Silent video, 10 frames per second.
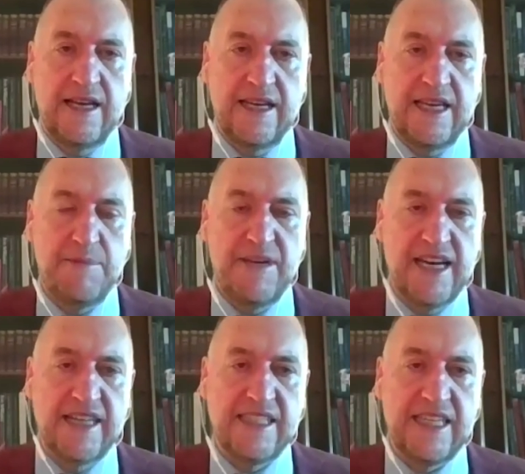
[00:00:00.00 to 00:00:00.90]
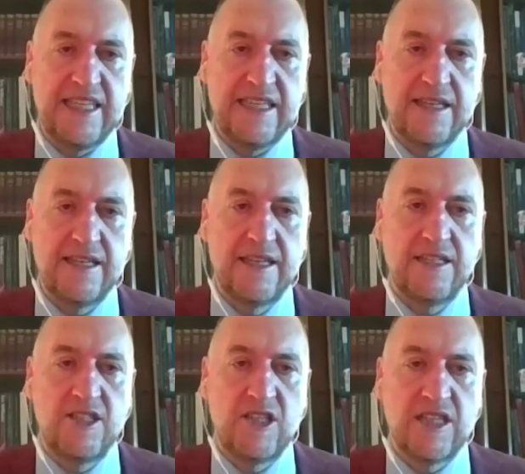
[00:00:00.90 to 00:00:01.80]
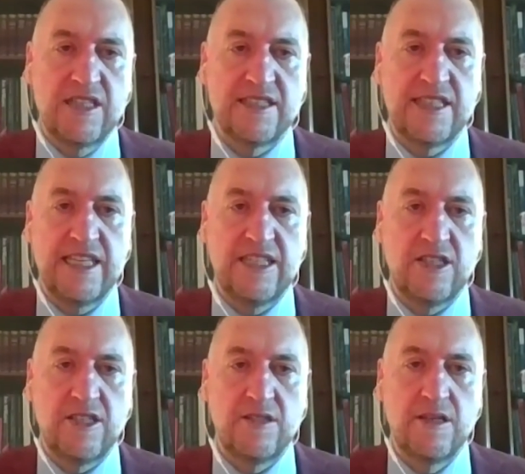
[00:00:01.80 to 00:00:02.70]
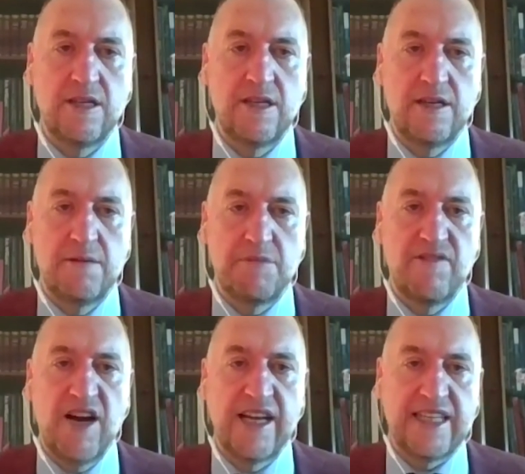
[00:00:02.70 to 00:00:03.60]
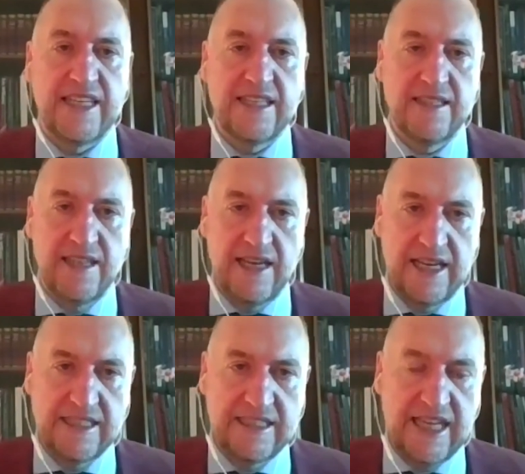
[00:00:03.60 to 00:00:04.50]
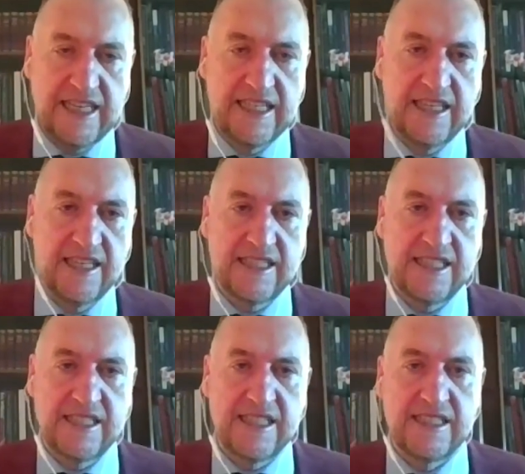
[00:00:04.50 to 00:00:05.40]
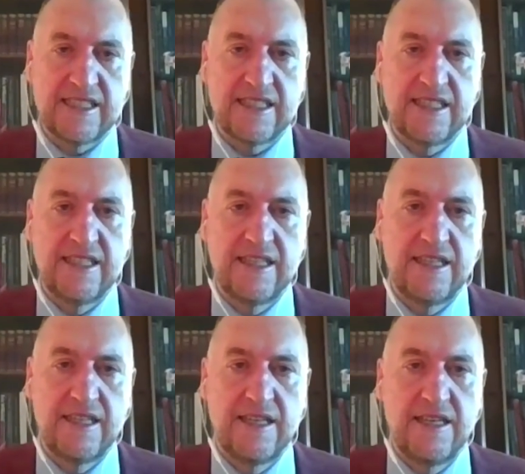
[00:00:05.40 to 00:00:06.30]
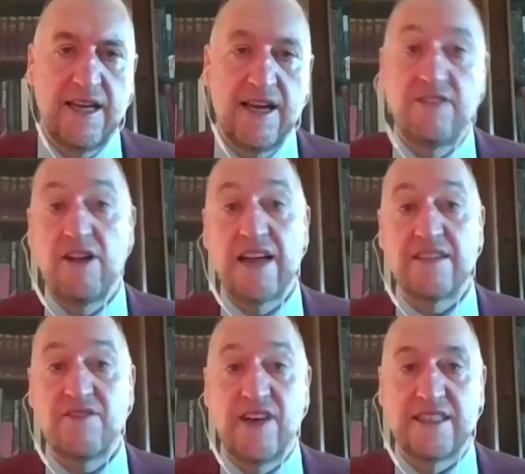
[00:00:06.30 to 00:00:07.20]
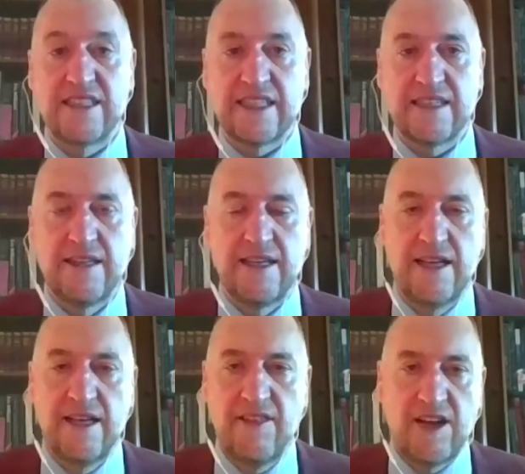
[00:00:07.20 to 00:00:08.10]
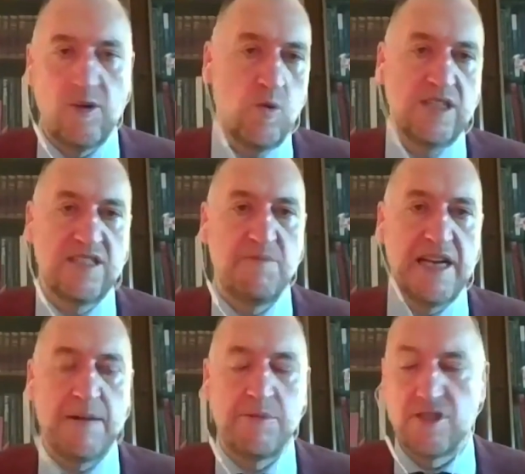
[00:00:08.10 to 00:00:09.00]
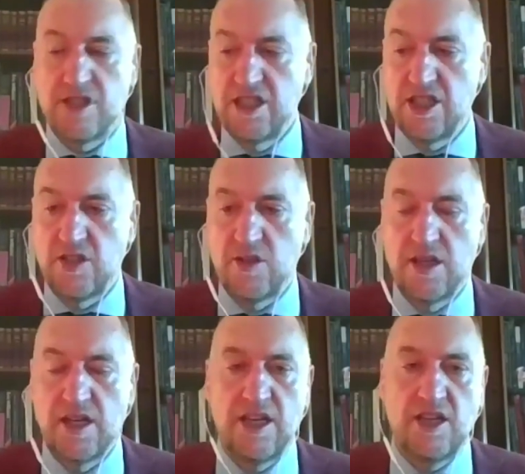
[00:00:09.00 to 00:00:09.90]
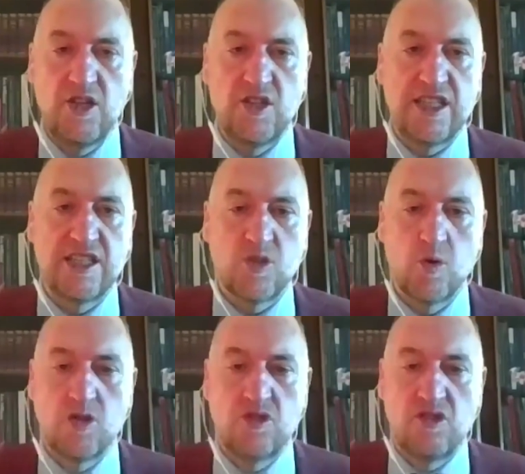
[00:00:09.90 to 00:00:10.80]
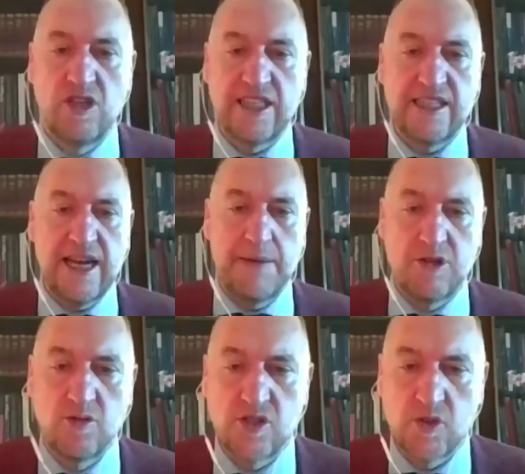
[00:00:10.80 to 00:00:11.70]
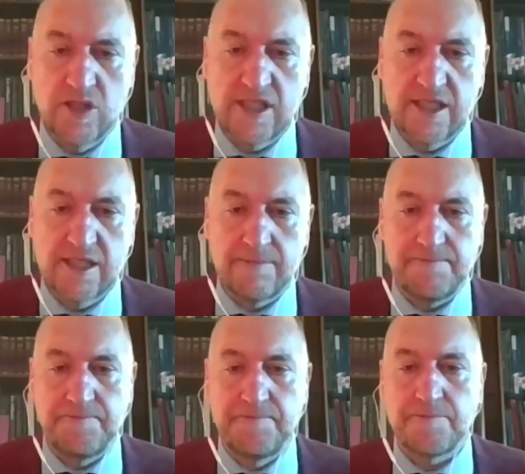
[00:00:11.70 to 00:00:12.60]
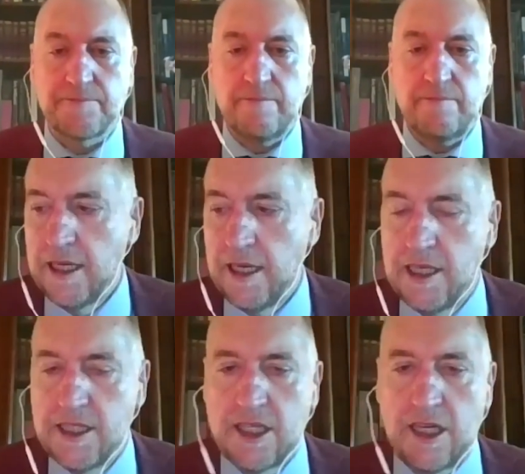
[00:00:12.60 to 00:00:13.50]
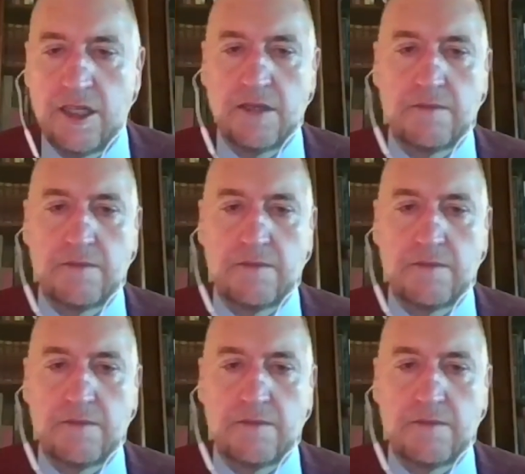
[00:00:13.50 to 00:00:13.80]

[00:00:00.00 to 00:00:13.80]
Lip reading: EBRD to continue providing technical assistance and grant funding that it wouldn't have been able to do using its ordinary capital resources. So